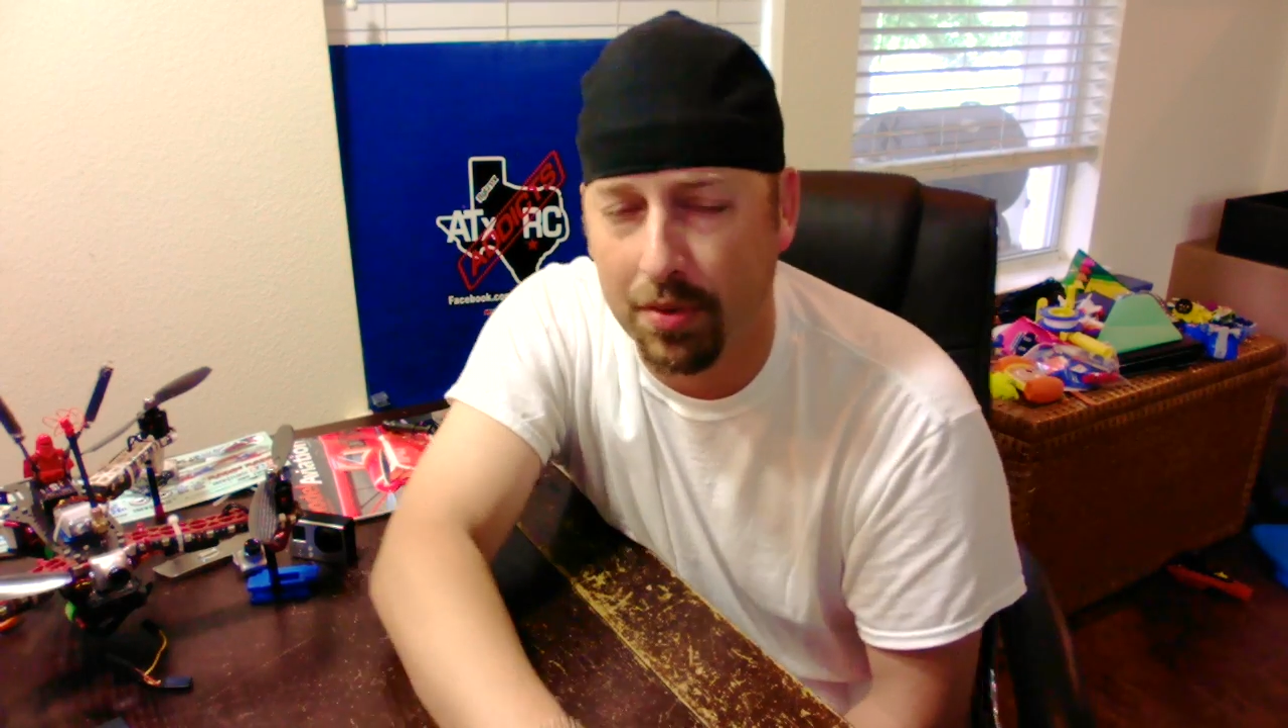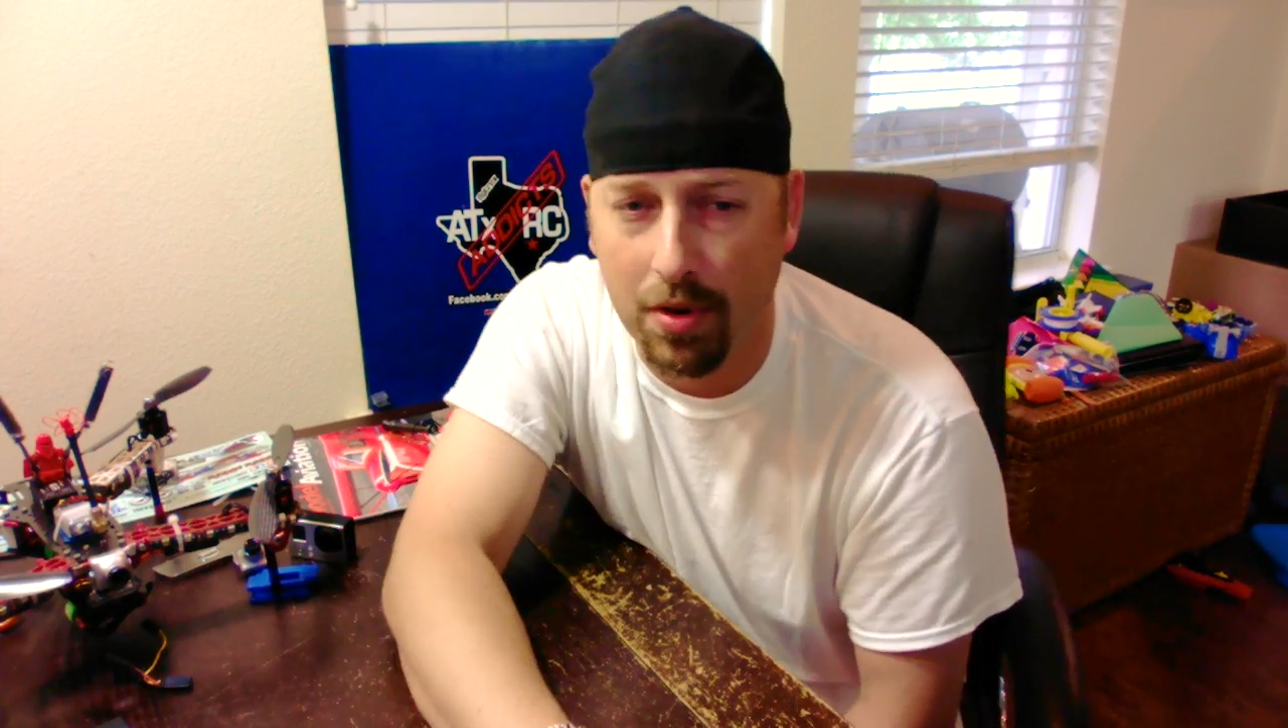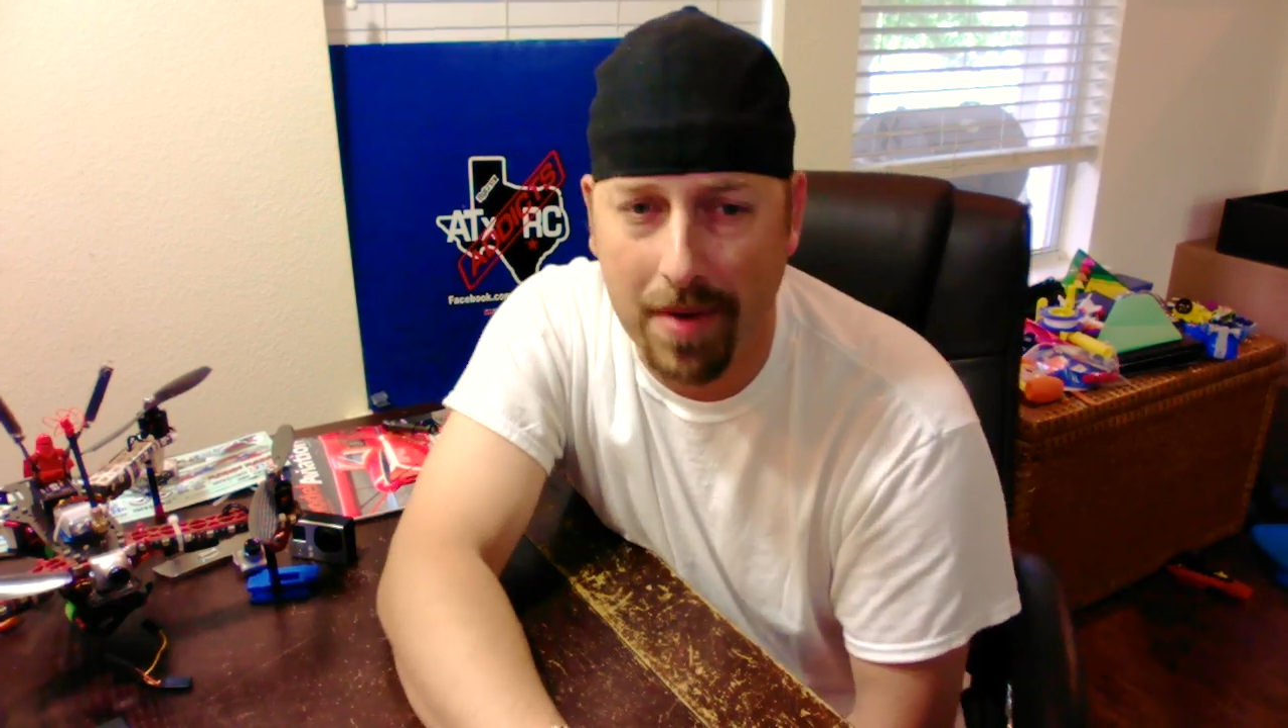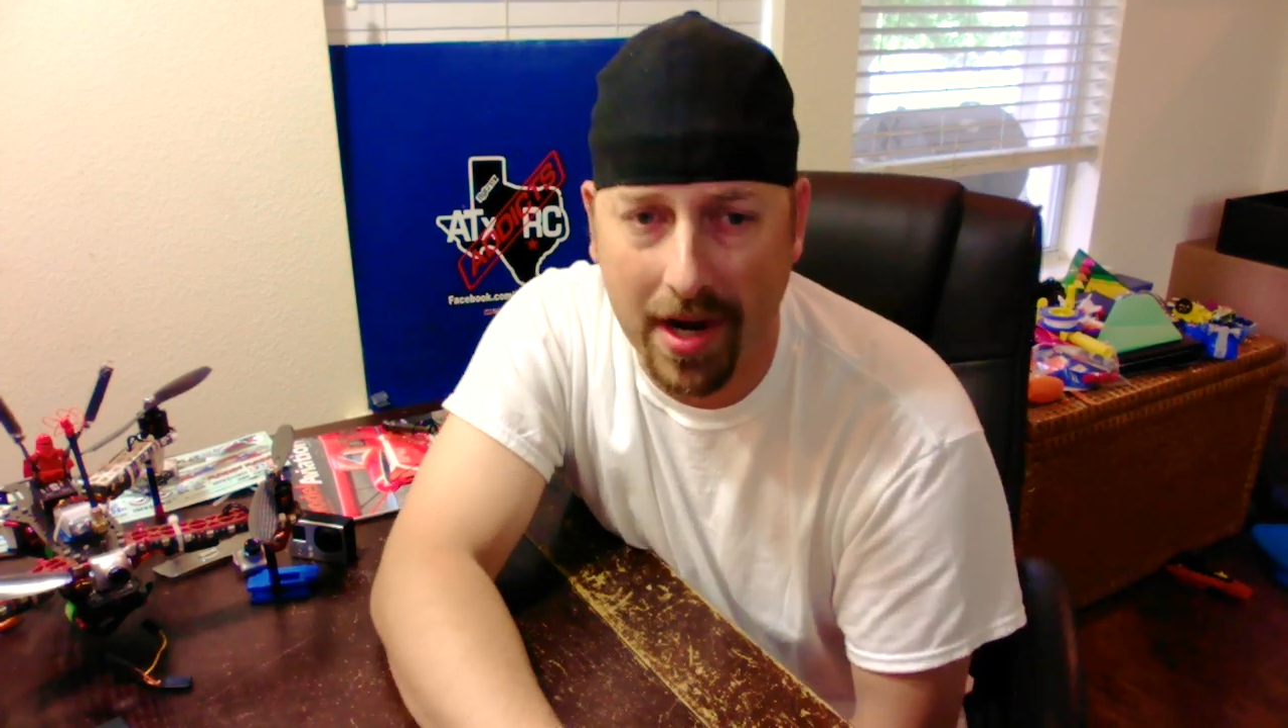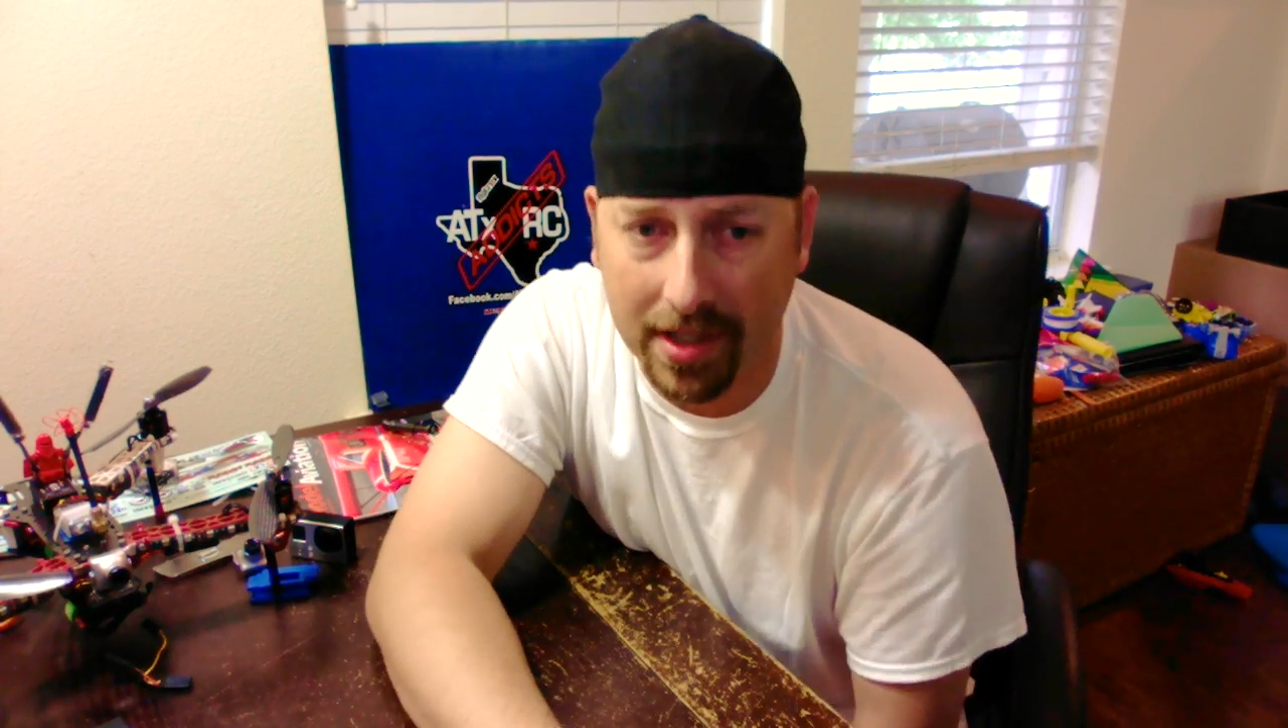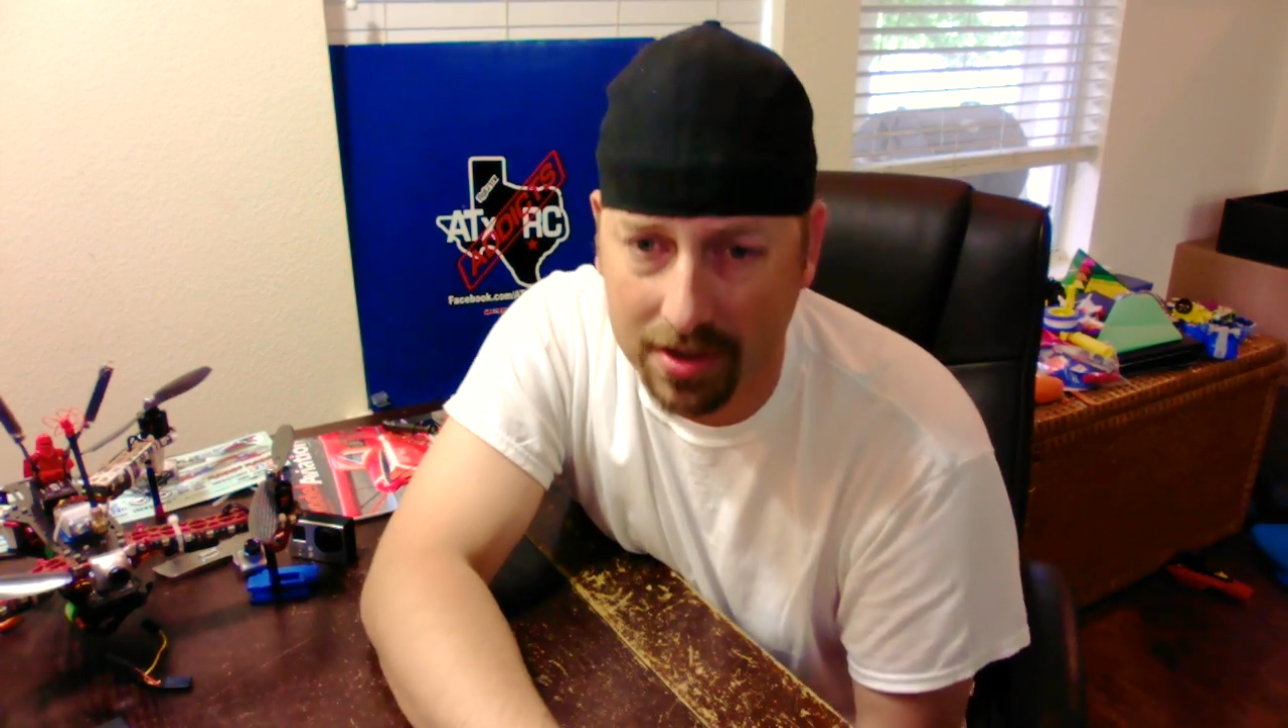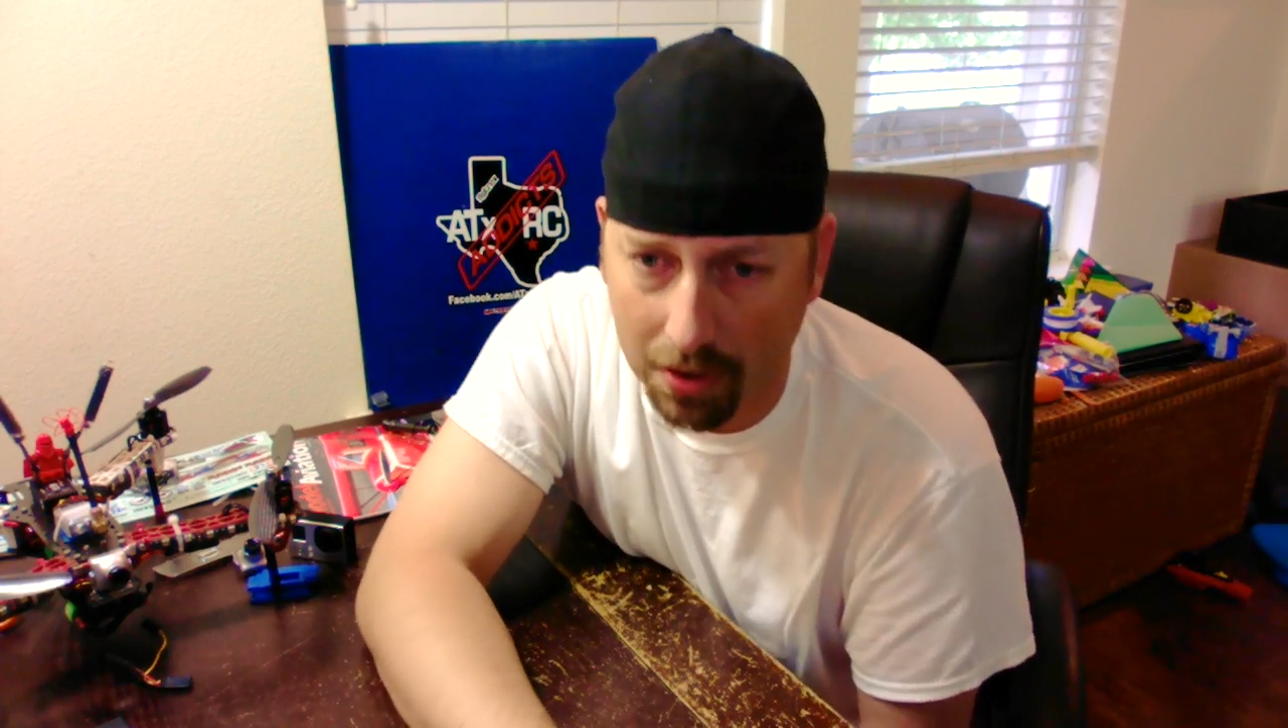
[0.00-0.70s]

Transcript: Robotics